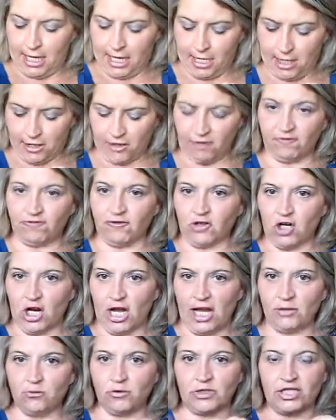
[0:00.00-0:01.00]
in the
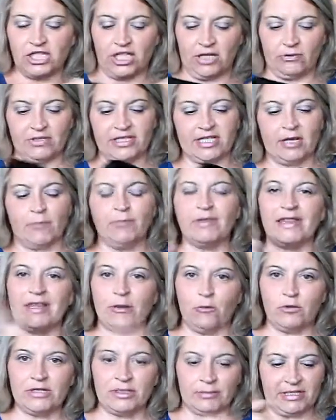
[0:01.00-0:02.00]
front, which that was something
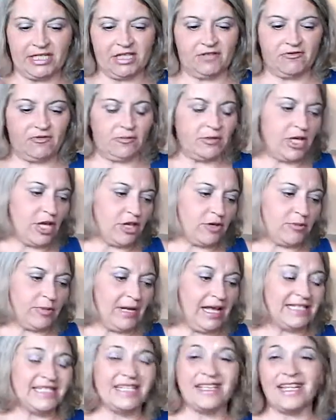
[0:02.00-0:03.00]
that was missing from the other
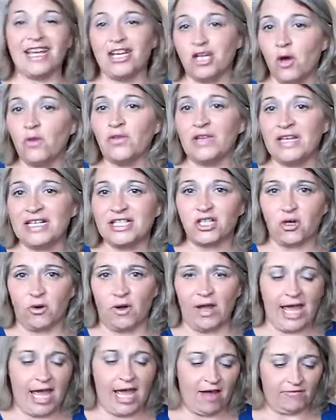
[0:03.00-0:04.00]
pants. And I know these
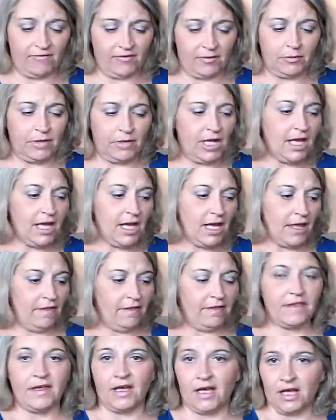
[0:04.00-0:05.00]
don't have them,
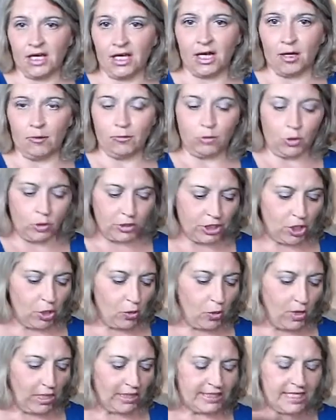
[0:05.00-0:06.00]
the
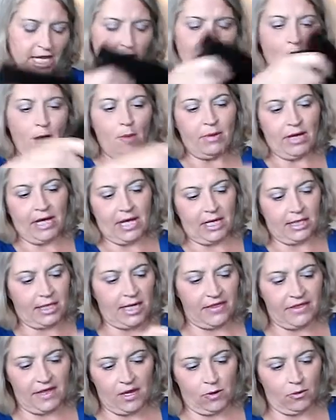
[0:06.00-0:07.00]
Bordeaux ones, but
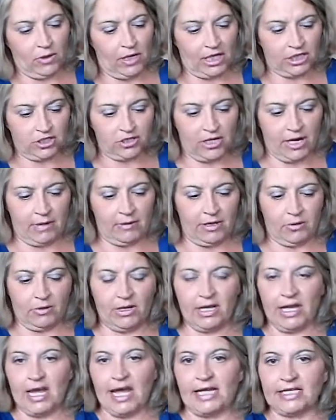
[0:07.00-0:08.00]
I thought, well, I'll try them
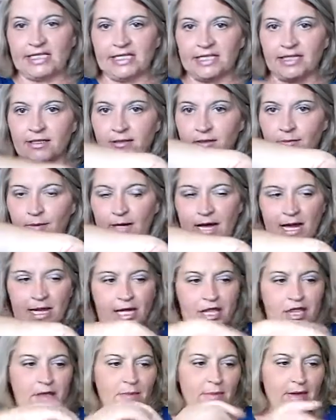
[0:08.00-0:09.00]
anyway. It has a
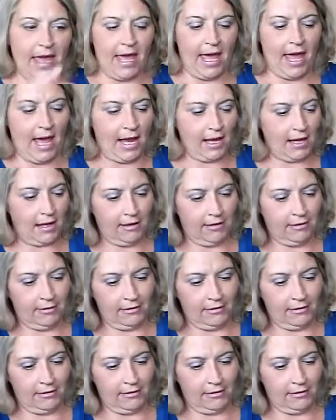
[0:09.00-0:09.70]
pocket in the back,